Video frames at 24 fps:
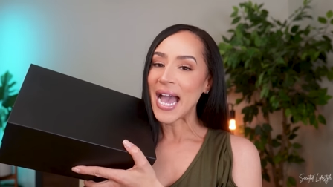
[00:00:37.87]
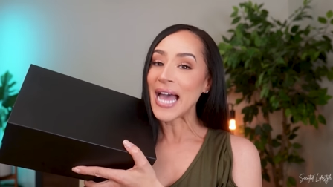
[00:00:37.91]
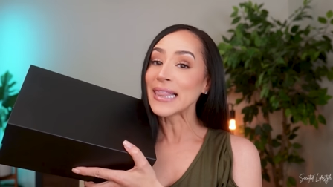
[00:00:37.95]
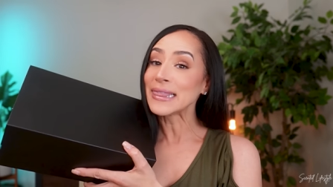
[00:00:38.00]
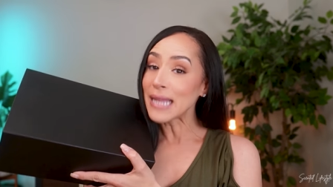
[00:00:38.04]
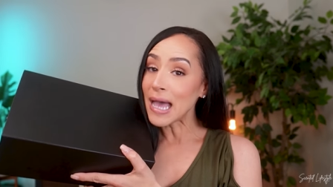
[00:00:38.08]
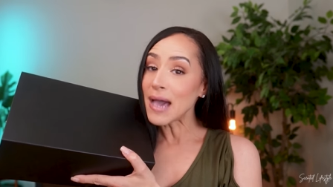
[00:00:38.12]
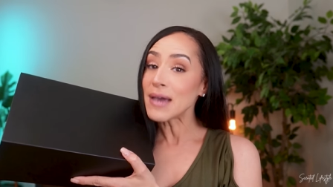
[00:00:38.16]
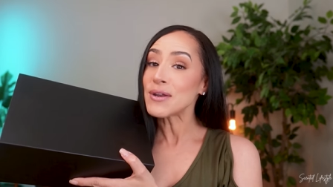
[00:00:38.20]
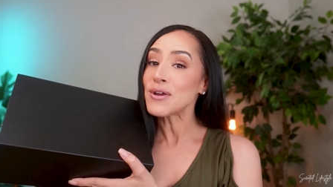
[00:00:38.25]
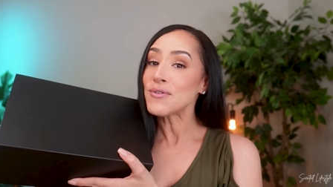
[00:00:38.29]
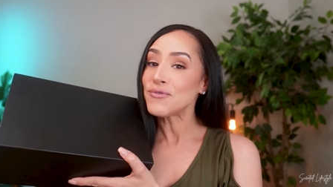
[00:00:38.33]
A
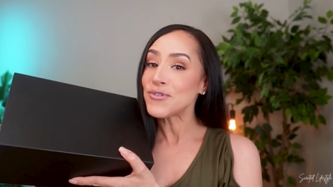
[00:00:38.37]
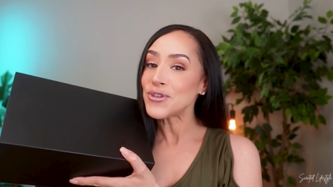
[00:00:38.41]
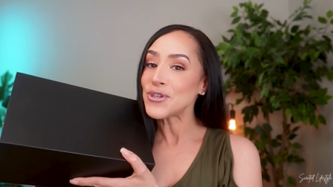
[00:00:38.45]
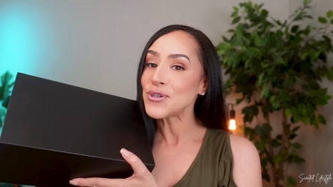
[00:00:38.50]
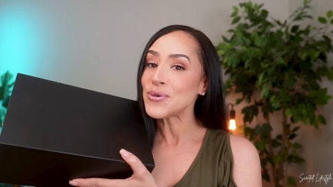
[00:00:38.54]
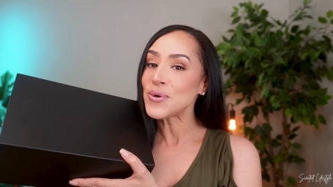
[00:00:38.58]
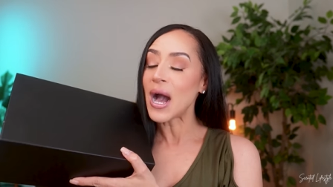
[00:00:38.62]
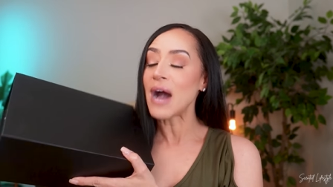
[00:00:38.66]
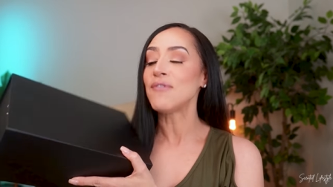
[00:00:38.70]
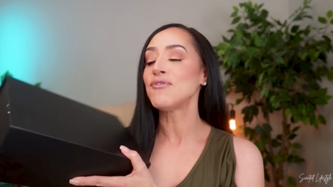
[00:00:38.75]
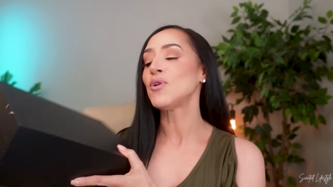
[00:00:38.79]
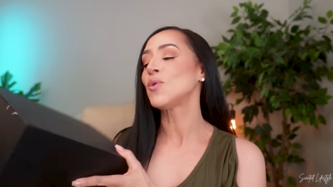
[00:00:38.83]
lot of
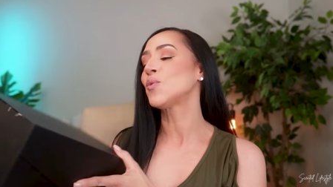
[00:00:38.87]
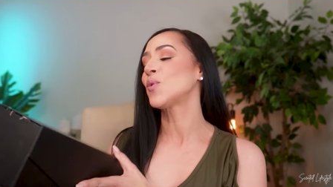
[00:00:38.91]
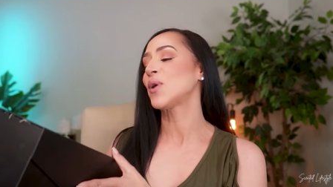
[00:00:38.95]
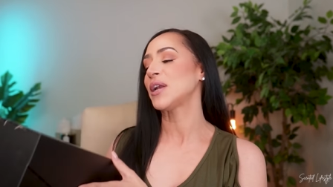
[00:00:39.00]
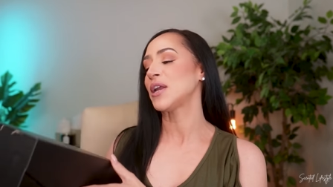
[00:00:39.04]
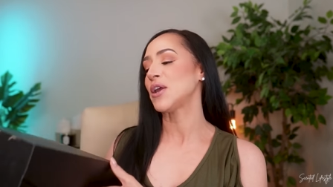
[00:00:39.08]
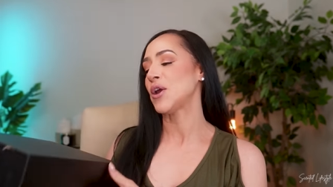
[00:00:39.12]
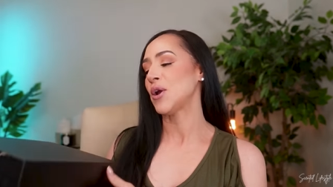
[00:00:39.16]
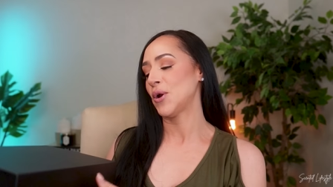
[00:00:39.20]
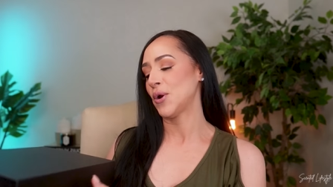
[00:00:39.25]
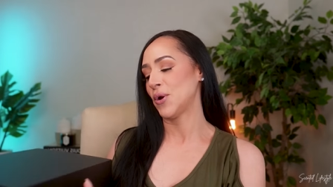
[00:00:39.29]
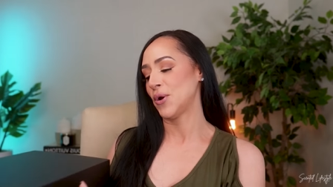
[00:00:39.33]
you have already
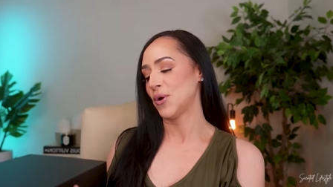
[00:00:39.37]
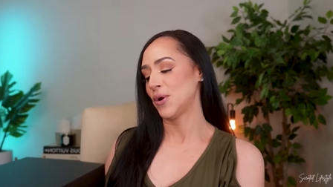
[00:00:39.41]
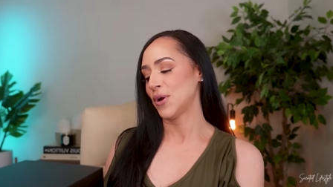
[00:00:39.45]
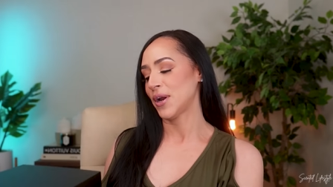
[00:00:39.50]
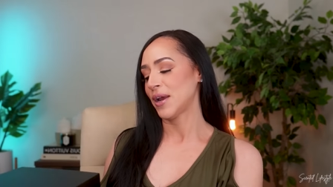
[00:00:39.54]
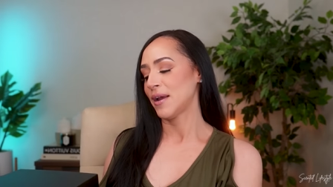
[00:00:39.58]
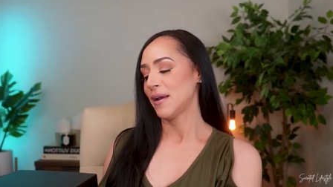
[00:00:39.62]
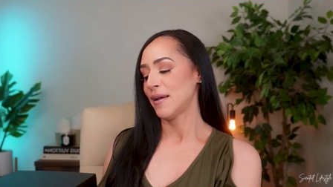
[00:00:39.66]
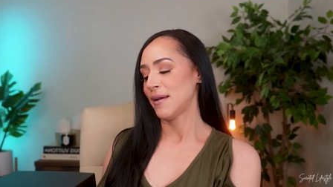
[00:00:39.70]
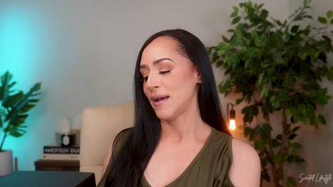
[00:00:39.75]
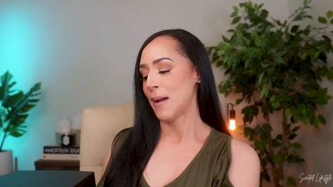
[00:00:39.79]
heard